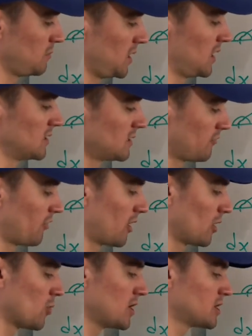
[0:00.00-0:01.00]
Because if our
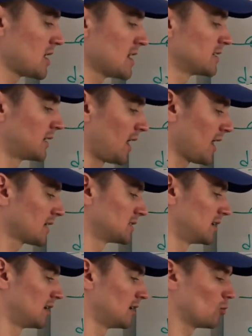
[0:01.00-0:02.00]
equation has an x
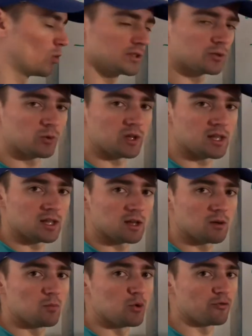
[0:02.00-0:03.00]
in it, once we
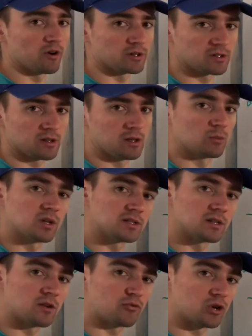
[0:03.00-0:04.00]
move on to the
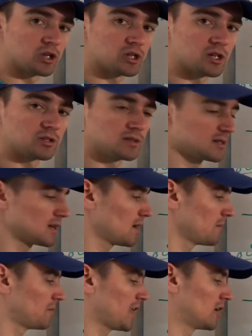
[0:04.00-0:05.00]
implicit differentiation
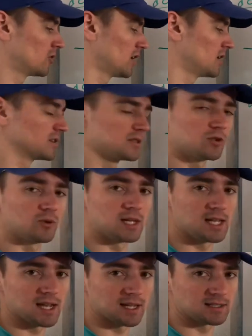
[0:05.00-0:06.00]
step, that'll get us to a
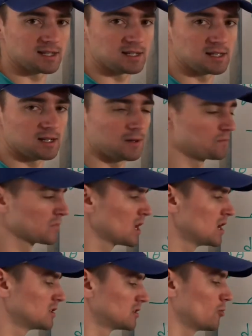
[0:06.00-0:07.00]
dx dt.
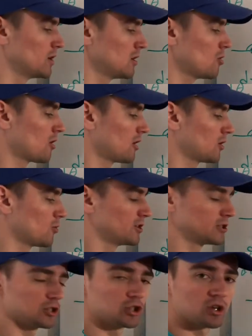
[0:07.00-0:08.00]
So we know our
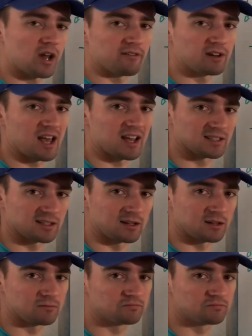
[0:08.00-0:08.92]
equation should have an x in it.